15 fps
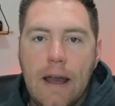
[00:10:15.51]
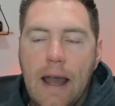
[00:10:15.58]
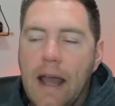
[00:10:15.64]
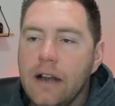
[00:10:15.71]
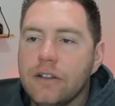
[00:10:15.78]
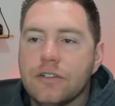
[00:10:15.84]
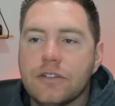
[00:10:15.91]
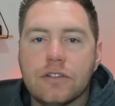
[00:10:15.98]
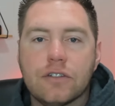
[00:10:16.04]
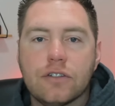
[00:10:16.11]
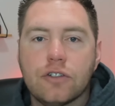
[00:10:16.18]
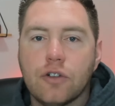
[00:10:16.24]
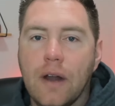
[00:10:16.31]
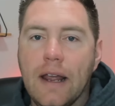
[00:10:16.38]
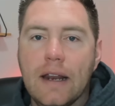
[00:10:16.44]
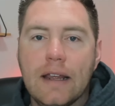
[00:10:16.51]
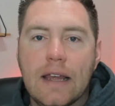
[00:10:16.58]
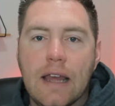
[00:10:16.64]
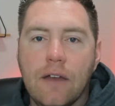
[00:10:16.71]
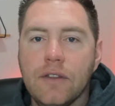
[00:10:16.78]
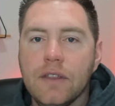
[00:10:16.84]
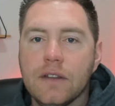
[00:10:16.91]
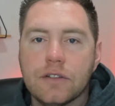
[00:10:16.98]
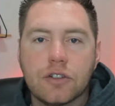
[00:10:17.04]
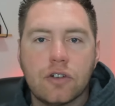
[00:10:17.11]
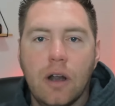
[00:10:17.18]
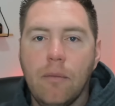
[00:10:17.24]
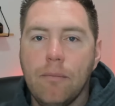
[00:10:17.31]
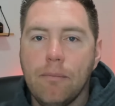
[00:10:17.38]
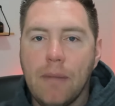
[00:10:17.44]
And it's just straight given the
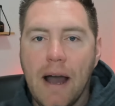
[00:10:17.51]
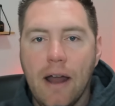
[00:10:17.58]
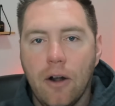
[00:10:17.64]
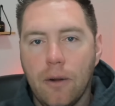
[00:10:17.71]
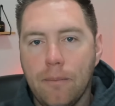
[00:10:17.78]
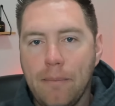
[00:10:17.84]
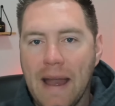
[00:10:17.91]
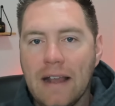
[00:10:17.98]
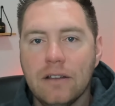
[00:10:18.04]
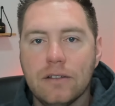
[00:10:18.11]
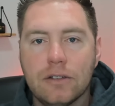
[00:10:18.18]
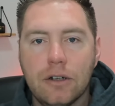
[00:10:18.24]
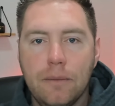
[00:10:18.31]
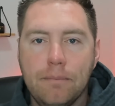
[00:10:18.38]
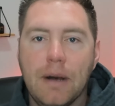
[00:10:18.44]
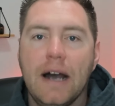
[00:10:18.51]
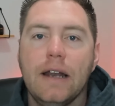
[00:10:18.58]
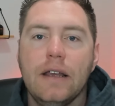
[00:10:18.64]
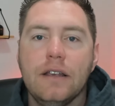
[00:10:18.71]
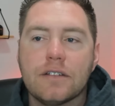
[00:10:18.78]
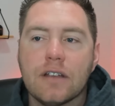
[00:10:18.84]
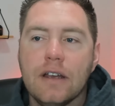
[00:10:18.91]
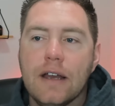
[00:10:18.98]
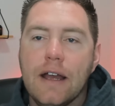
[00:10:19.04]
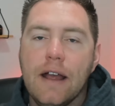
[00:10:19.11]
script by her bankster buddies